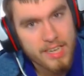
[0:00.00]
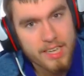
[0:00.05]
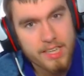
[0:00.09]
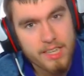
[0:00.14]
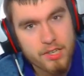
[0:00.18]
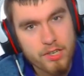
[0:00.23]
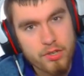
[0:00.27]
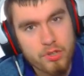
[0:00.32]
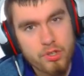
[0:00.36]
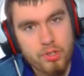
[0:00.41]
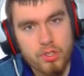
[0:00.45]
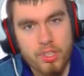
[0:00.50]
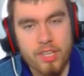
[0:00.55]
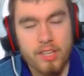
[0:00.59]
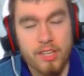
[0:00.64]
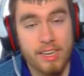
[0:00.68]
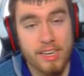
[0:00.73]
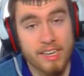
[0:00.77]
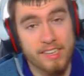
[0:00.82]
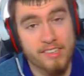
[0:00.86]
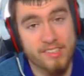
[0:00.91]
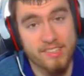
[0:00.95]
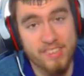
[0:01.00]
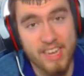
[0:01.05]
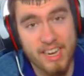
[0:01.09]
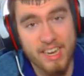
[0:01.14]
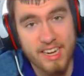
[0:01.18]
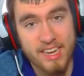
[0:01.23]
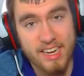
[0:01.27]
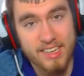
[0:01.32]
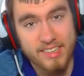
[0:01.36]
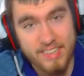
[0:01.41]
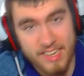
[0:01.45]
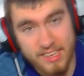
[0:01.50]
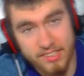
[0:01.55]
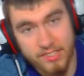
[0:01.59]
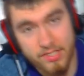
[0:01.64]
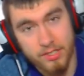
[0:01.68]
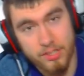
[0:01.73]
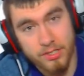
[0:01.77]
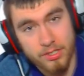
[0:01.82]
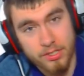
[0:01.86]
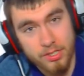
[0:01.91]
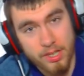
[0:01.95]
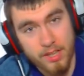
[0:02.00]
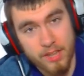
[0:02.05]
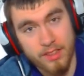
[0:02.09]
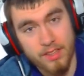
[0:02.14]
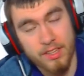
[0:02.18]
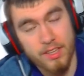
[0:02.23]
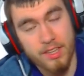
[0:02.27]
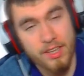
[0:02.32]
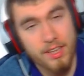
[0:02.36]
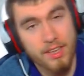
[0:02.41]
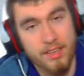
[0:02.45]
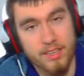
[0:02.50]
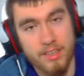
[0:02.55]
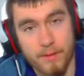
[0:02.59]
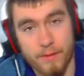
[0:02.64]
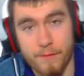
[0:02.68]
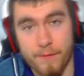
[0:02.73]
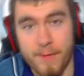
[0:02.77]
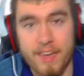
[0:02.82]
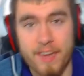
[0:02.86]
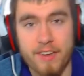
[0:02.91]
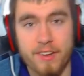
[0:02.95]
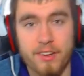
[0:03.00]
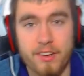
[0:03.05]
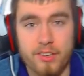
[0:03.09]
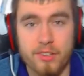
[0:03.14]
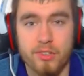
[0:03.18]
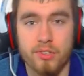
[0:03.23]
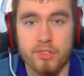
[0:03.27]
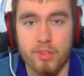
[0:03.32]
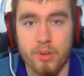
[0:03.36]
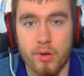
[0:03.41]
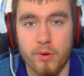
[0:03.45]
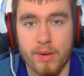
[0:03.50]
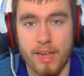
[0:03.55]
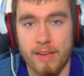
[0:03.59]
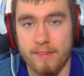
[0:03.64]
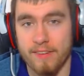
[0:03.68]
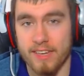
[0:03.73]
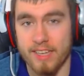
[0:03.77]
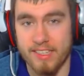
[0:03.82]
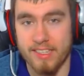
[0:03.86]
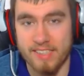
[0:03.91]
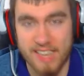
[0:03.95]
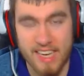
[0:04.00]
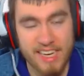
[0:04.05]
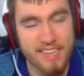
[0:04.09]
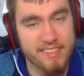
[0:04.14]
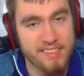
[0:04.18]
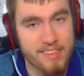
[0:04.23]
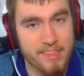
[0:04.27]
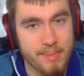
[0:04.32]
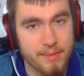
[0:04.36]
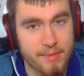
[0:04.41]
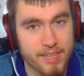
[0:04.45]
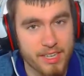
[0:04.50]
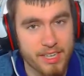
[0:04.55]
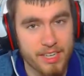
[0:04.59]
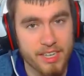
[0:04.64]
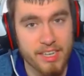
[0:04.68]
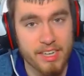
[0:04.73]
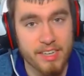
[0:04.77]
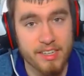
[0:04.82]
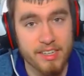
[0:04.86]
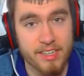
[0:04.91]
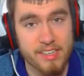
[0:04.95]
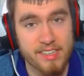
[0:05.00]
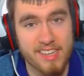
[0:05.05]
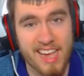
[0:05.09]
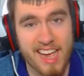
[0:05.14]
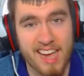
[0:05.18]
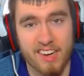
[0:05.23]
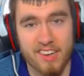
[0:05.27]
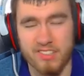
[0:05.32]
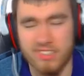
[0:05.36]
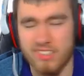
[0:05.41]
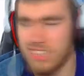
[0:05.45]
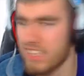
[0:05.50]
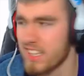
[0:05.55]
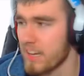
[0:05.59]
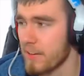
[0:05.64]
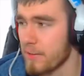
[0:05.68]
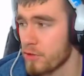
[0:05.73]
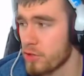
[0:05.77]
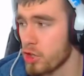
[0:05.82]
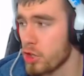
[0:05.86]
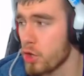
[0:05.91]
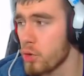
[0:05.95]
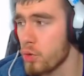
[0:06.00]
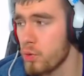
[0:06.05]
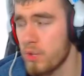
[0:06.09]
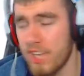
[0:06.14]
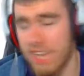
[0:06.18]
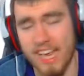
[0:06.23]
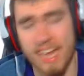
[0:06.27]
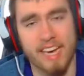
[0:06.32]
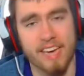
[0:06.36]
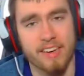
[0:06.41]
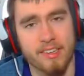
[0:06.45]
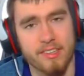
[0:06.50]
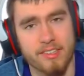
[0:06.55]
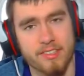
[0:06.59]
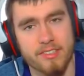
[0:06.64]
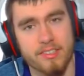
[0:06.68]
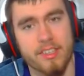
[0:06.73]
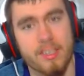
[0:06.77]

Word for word: Usually, like in Sinai Desert, the defenders don't have any tanks in the beginning, and the attackers, I think, have two tanks.